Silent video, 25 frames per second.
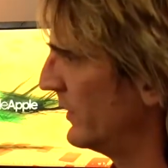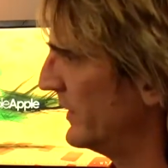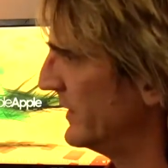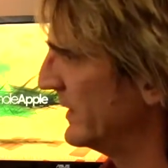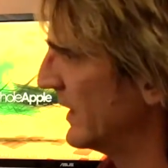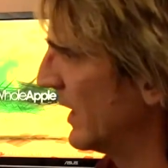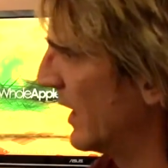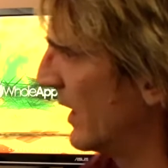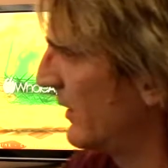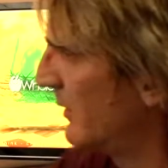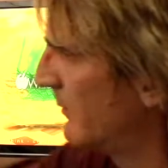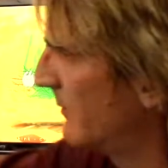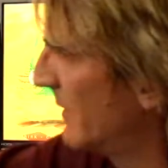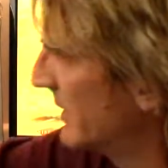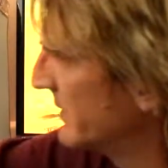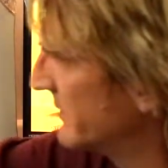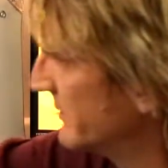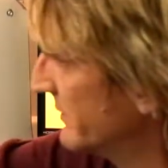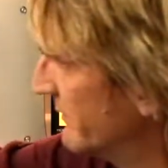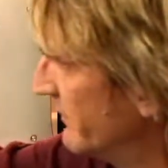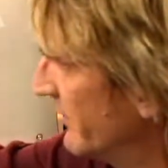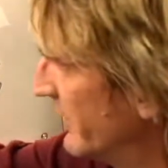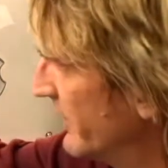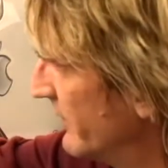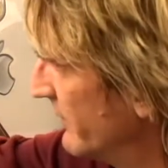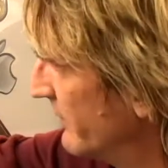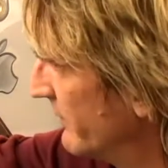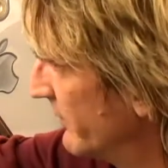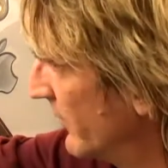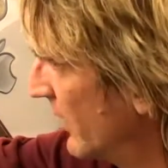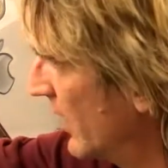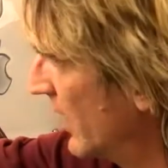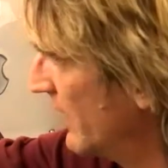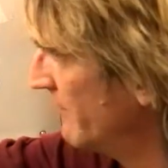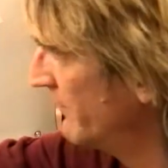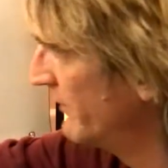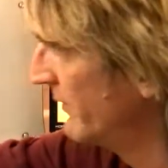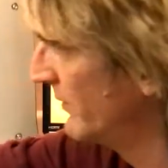the OtterBox Defender
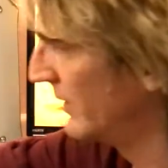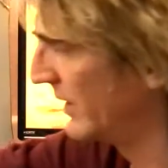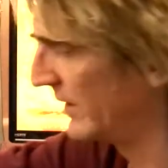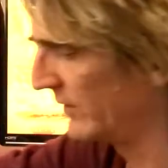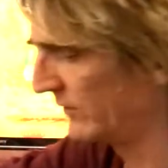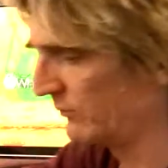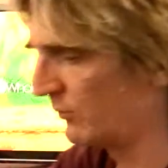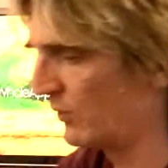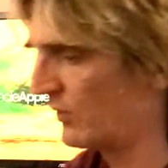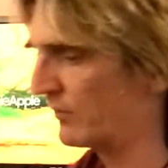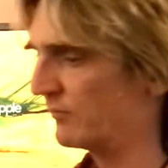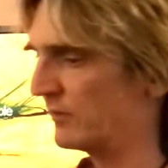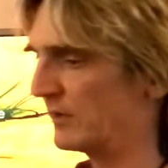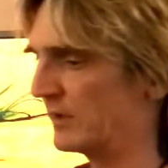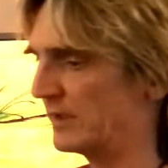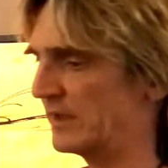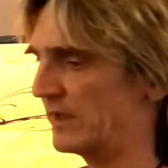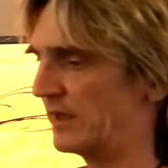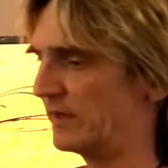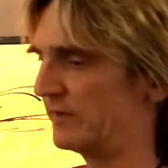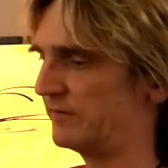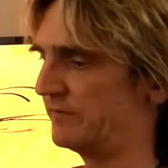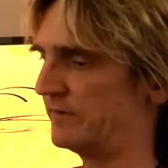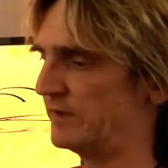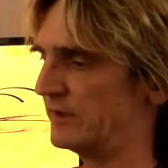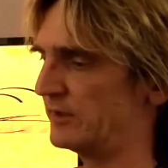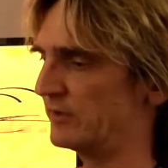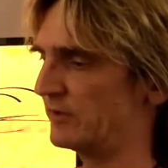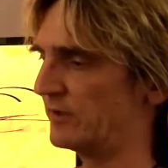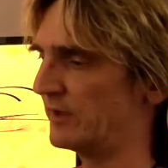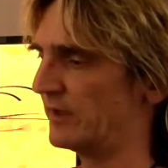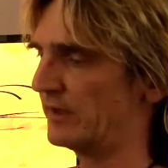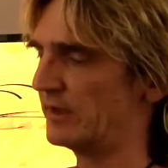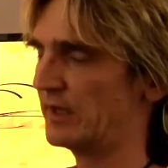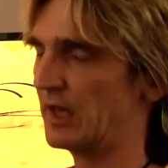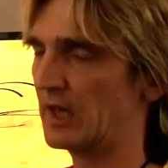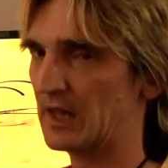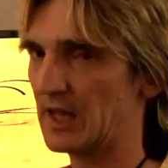for iPhone has one really nice feature
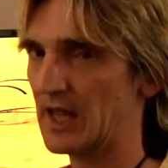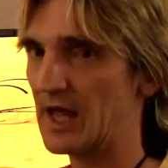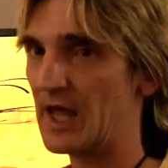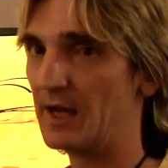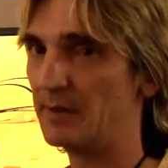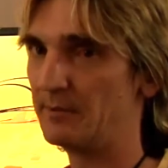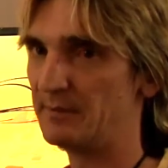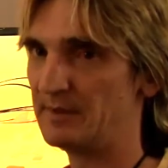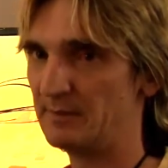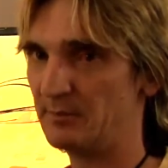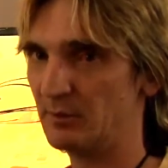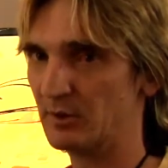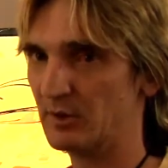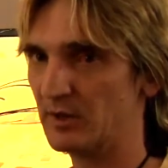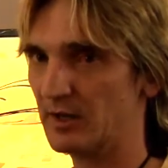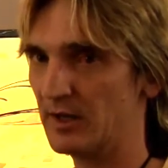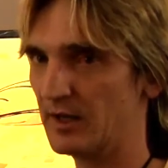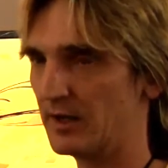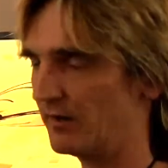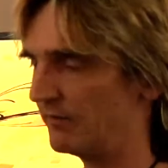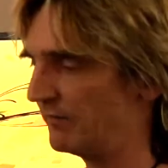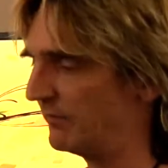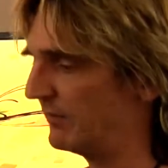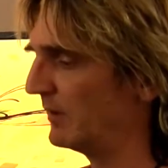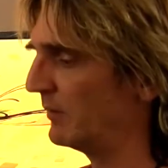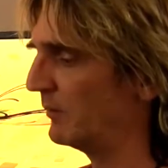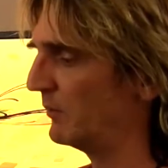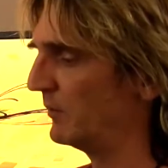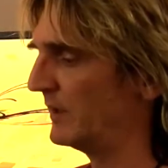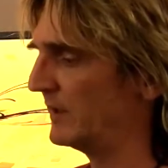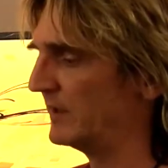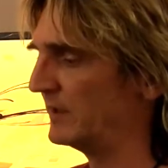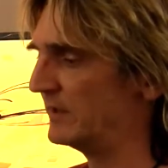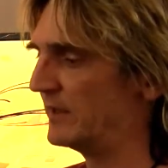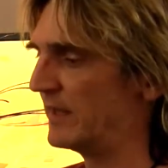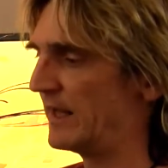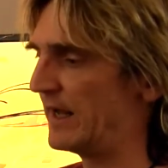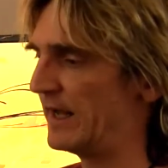that a lot of people love,
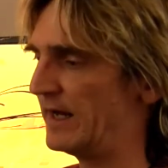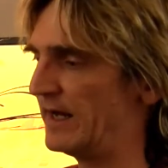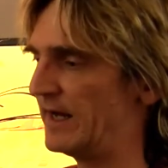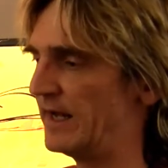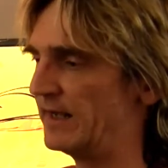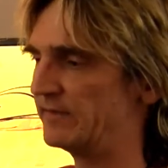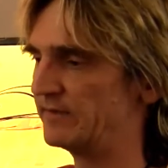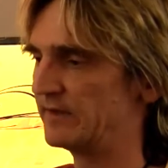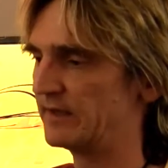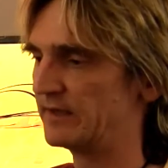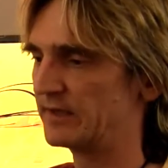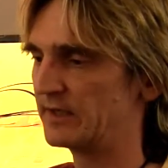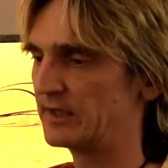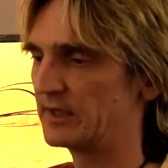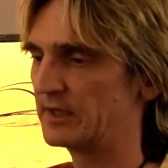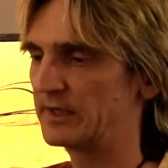and that has a